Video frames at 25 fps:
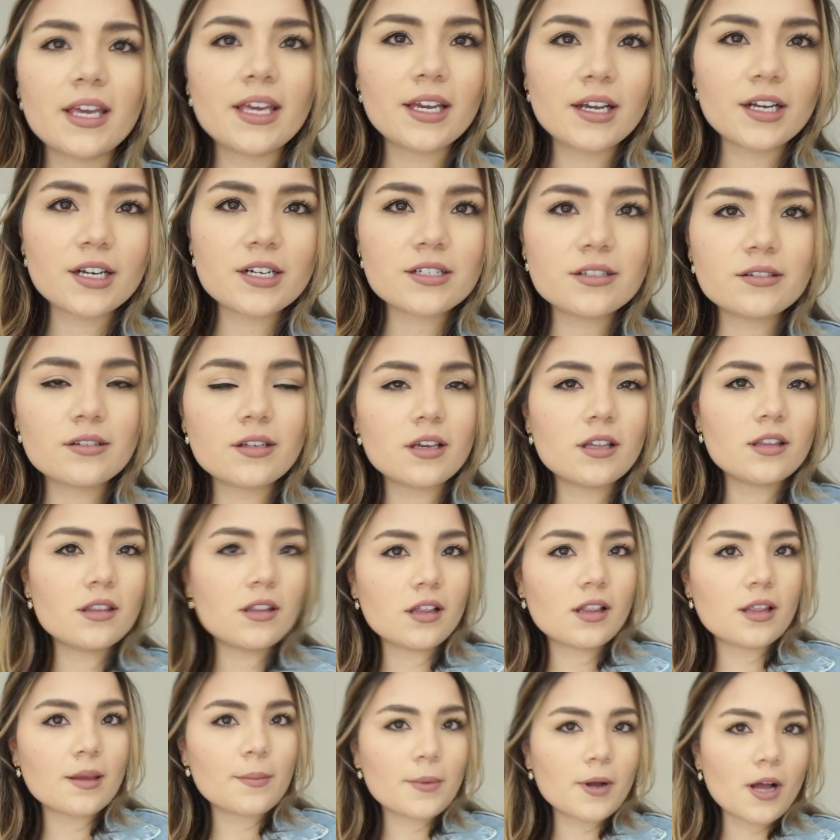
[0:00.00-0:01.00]
here's
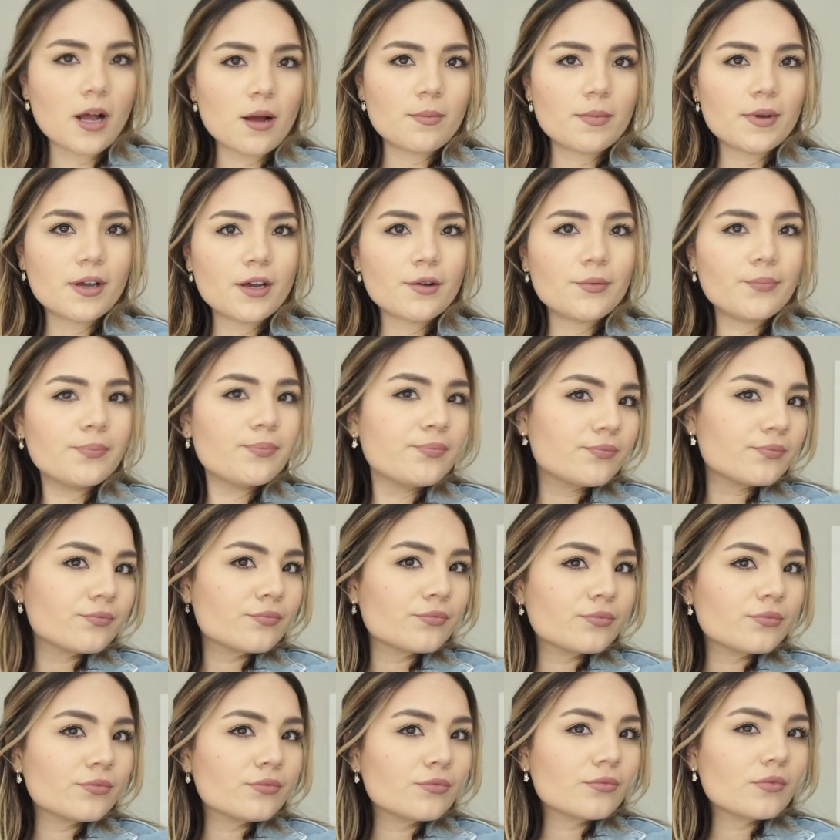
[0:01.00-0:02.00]
the lip combo.
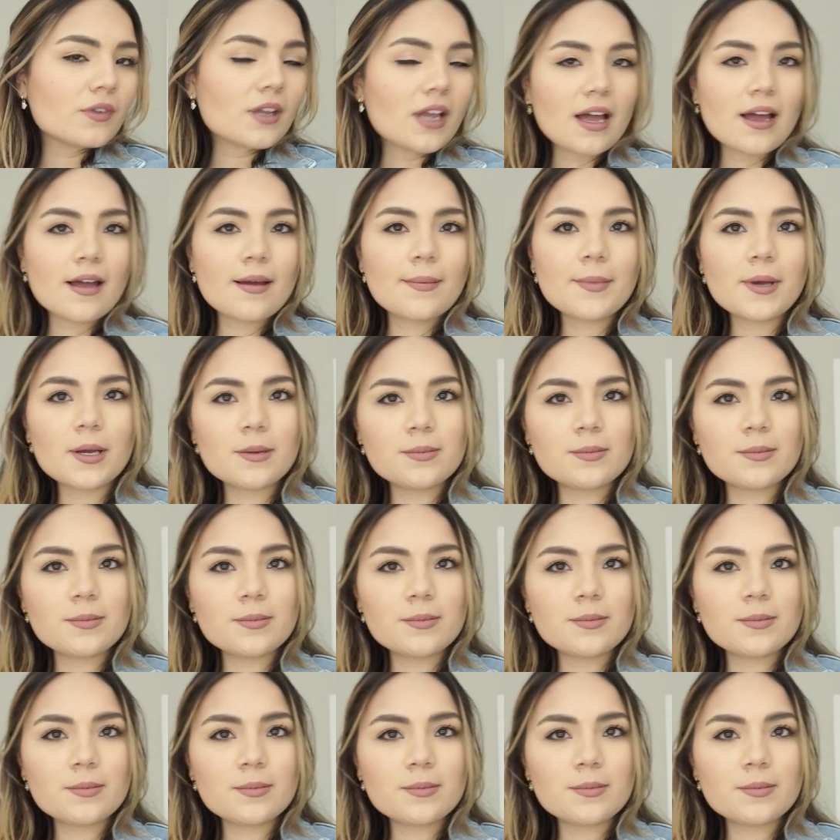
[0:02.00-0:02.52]
I'm